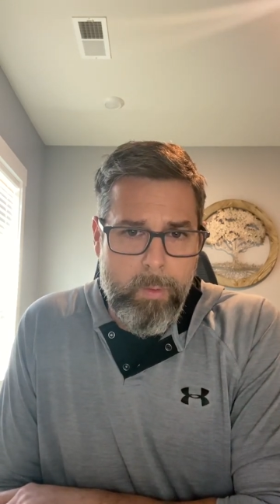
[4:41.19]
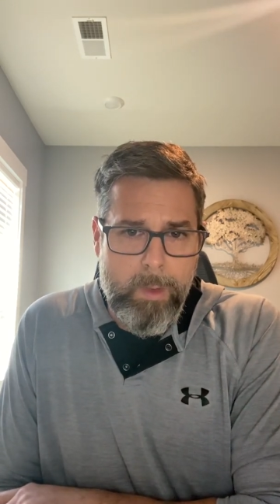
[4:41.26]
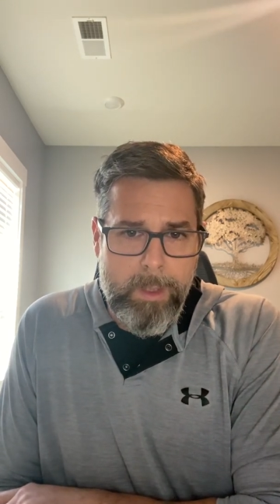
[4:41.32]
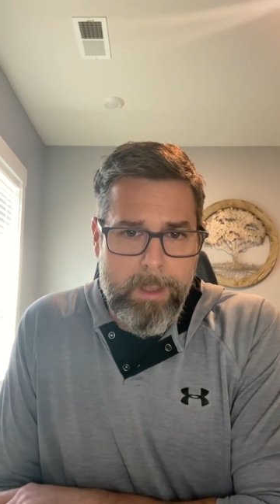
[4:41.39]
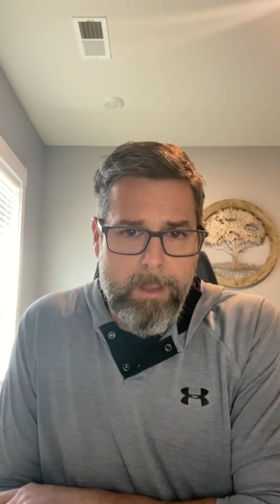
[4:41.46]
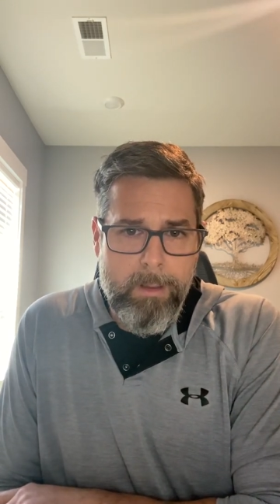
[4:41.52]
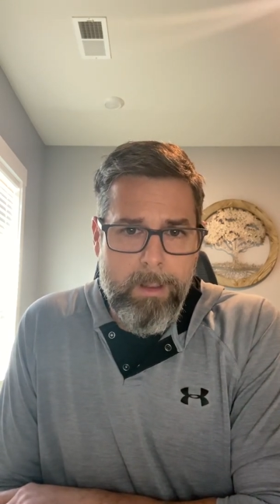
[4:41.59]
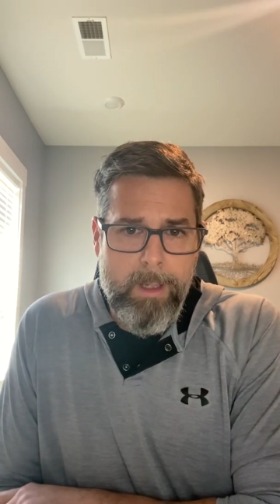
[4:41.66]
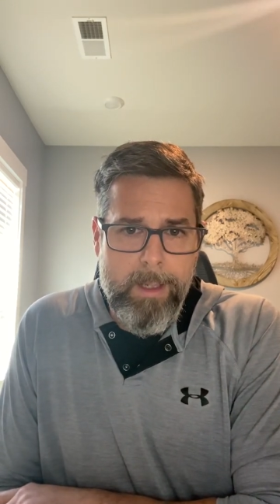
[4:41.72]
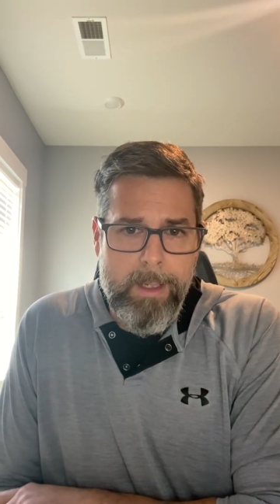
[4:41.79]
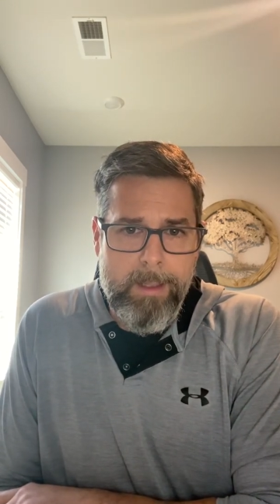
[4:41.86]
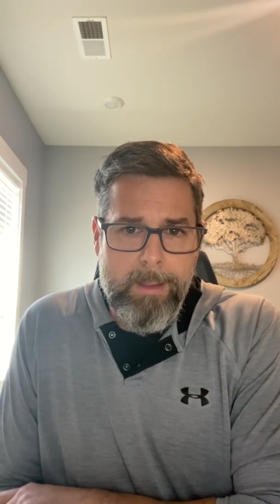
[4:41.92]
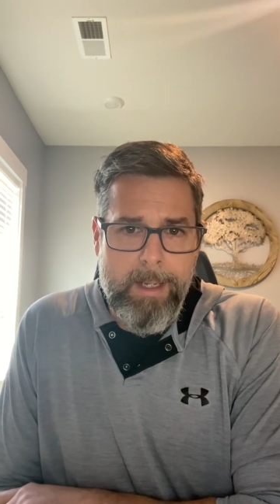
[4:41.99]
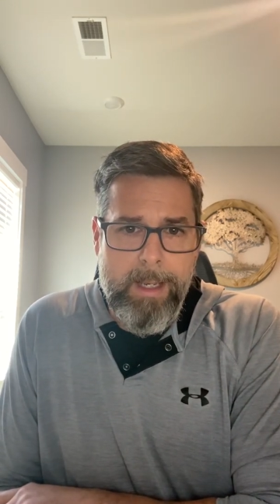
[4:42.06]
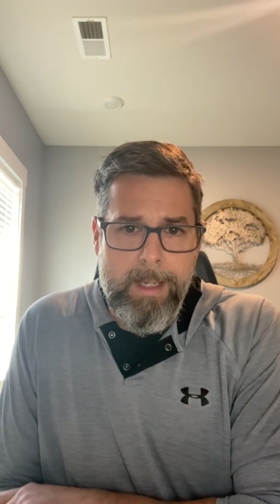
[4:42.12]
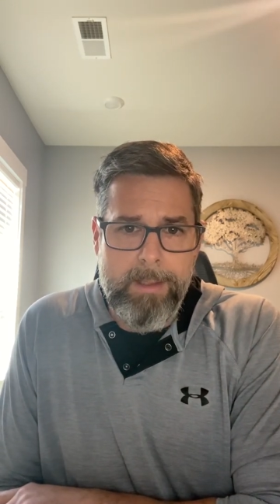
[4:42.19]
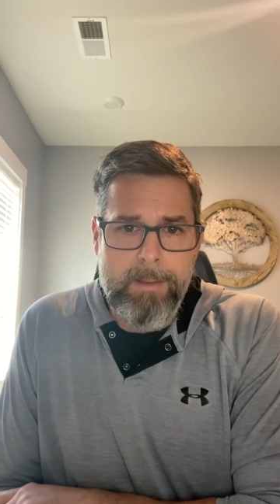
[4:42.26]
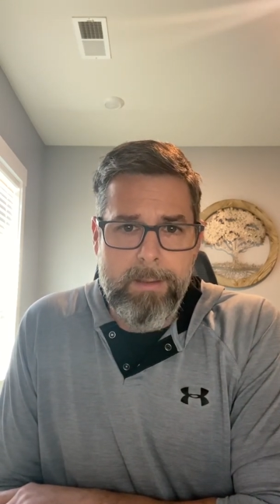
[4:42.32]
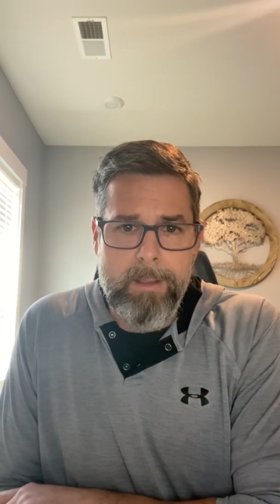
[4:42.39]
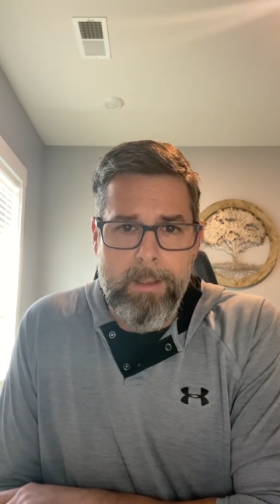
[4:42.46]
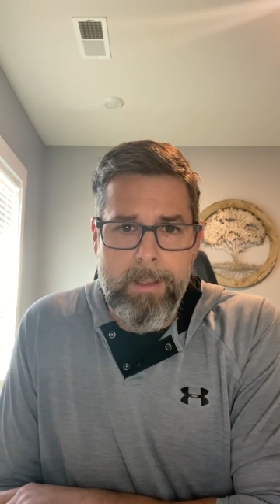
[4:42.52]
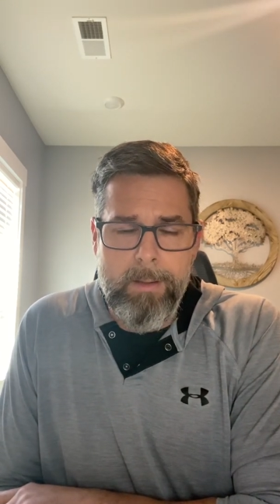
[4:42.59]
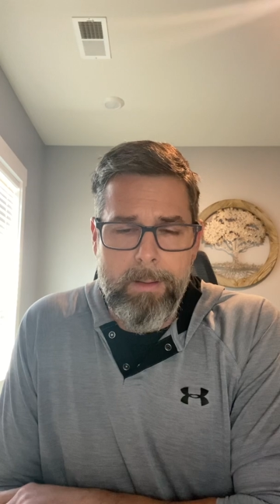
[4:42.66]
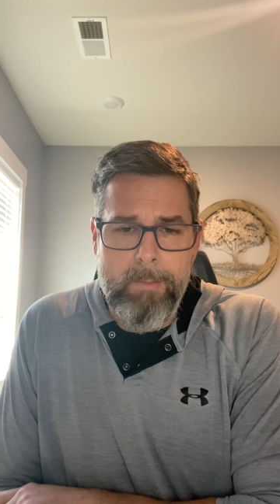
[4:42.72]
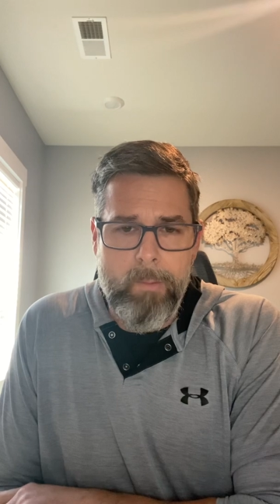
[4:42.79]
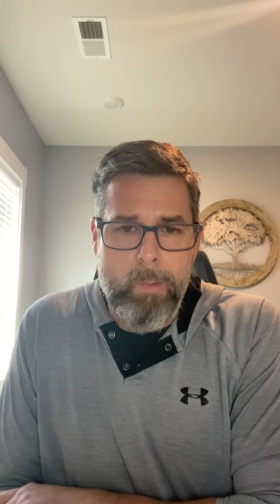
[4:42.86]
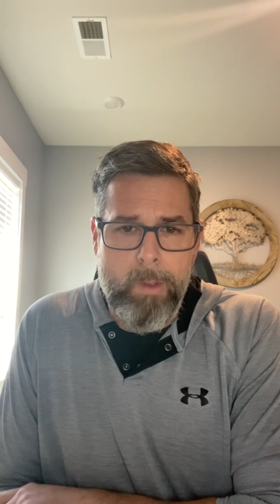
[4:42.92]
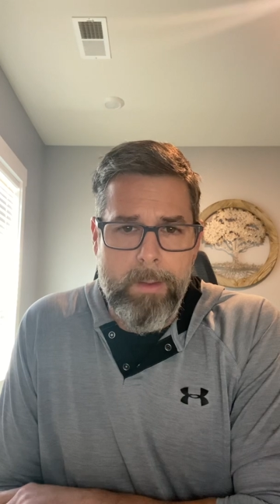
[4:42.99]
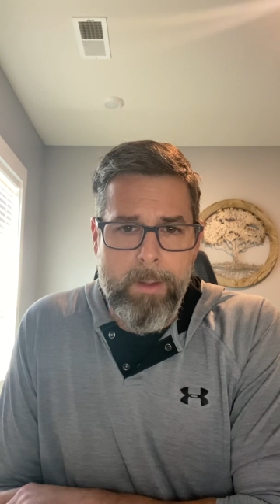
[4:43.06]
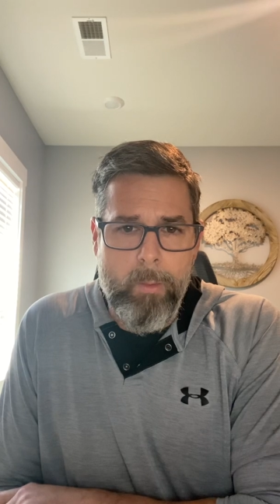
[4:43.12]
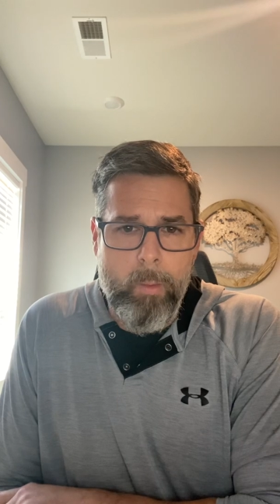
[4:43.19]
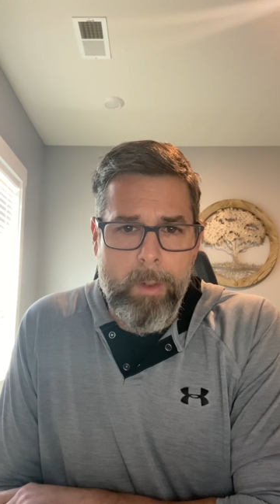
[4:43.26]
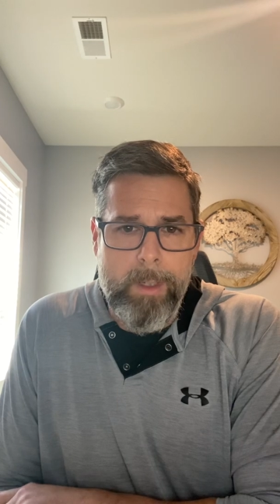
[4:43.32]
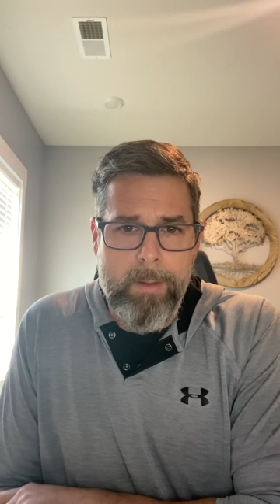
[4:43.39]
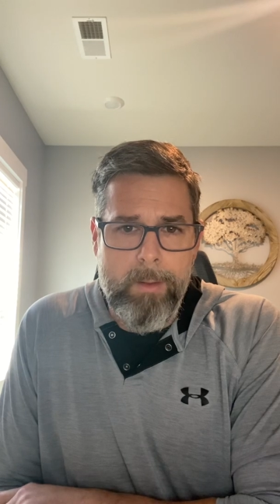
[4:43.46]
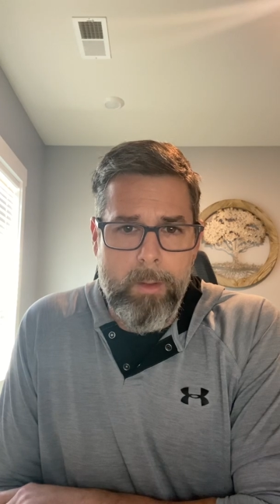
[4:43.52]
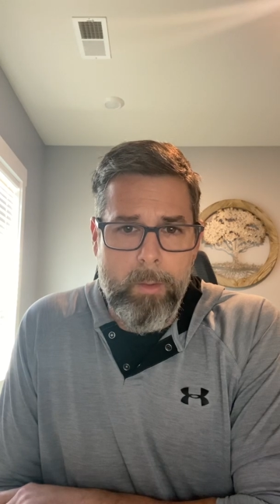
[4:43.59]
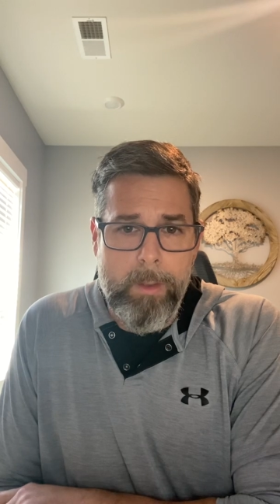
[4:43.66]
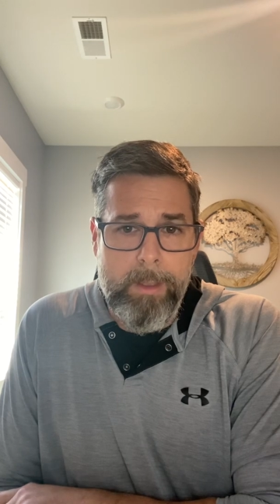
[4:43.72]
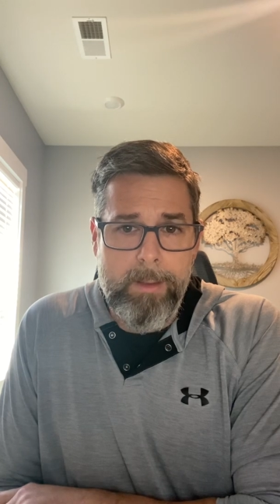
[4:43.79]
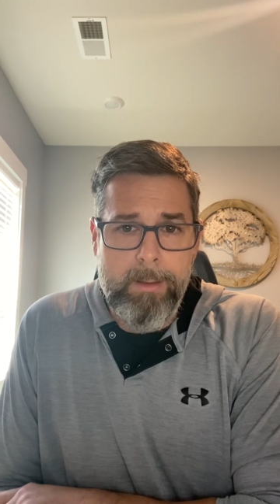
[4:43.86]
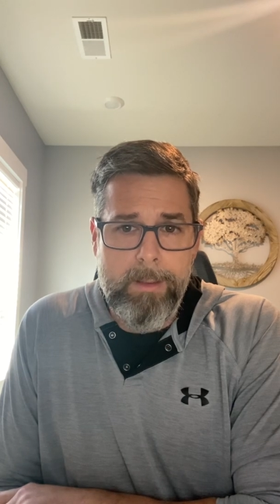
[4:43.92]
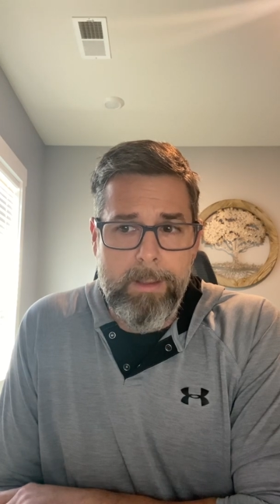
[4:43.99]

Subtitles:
the client as to where they want to do it,